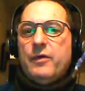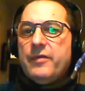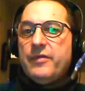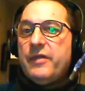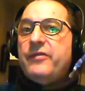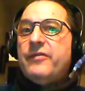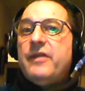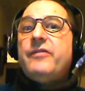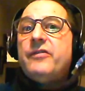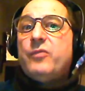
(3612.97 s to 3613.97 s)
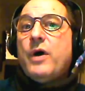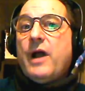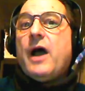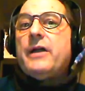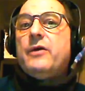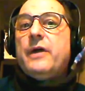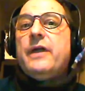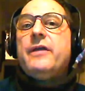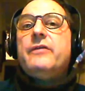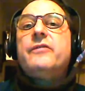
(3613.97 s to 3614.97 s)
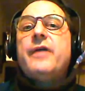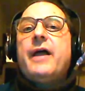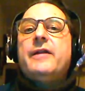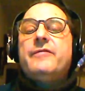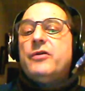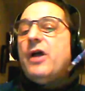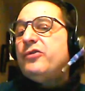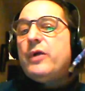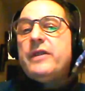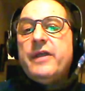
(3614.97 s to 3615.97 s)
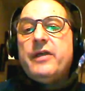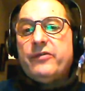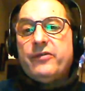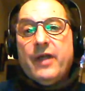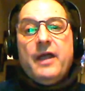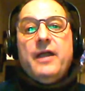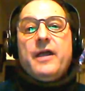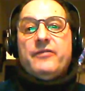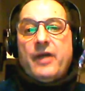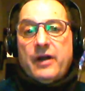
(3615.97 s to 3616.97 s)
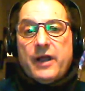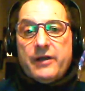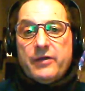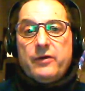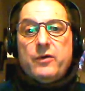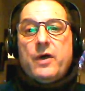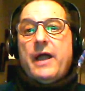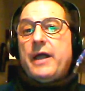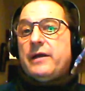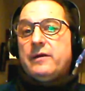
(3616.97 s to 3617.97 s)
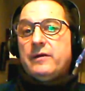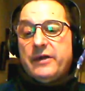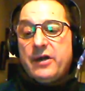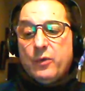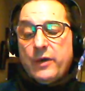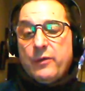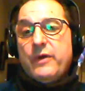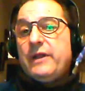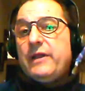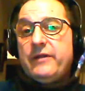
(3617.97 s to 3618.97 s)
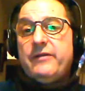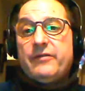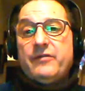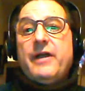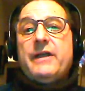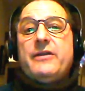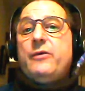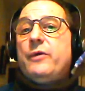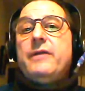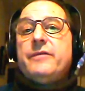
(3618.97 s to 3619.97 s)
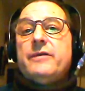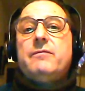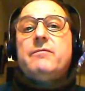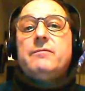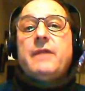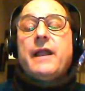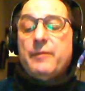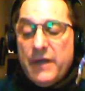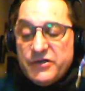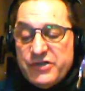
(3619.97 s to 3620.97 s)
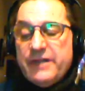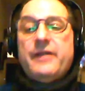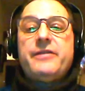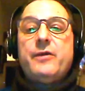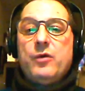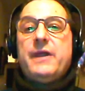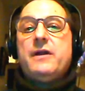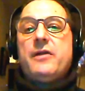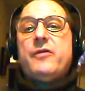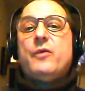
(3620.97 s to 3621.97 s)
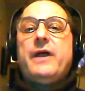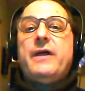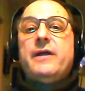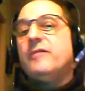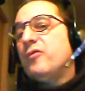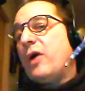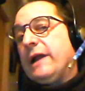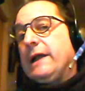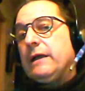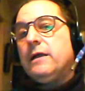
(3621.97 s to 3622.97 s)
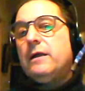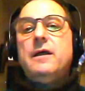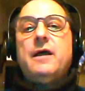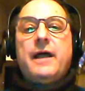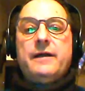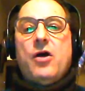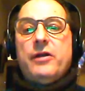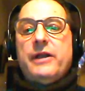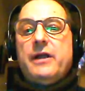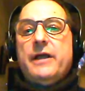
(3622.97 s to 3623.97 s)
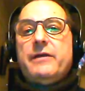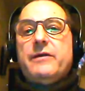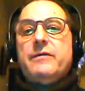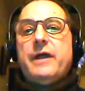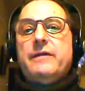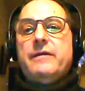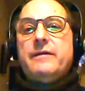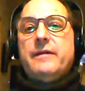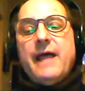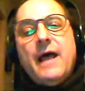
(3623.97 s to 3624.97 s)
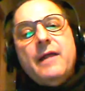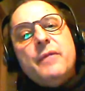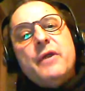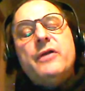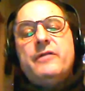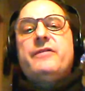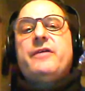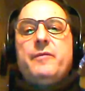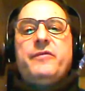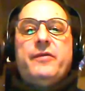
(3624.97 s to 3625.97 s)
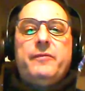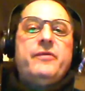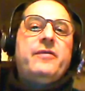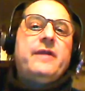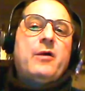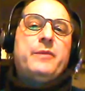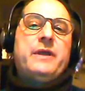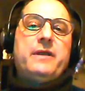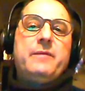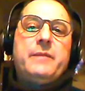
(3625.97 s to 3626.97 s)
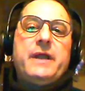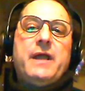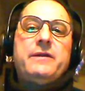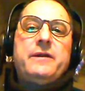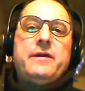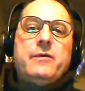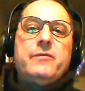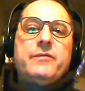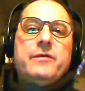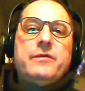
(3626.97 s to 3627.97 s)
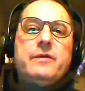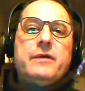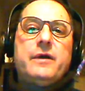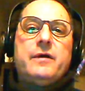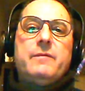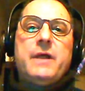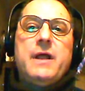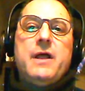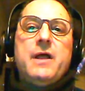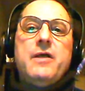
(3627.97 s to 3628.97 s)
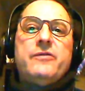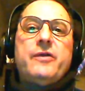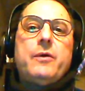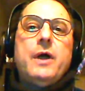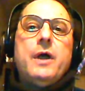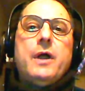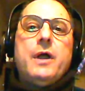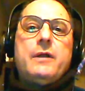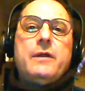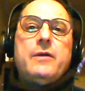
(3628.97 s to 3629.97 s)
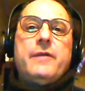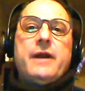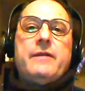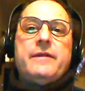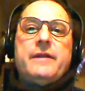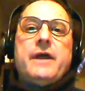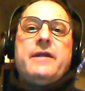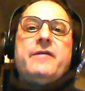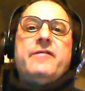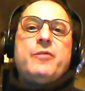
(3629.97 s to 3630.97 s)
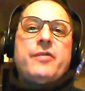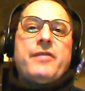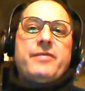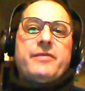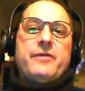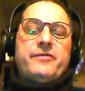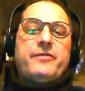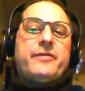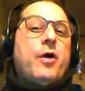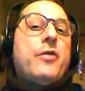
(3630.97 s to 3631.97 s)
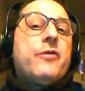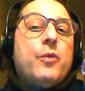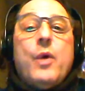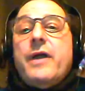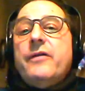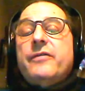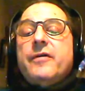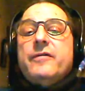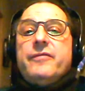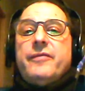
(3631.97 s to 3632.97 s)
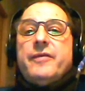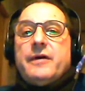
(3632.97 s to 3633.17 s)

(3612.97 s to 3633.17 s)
this is what haiku is, and if you're not doing this, it's not haiku, and we really dislike you even like mentioning that there would be another way of writing and calling it haiku. And that period of time seems to now be ended and over. That the idea of more that there are other ways of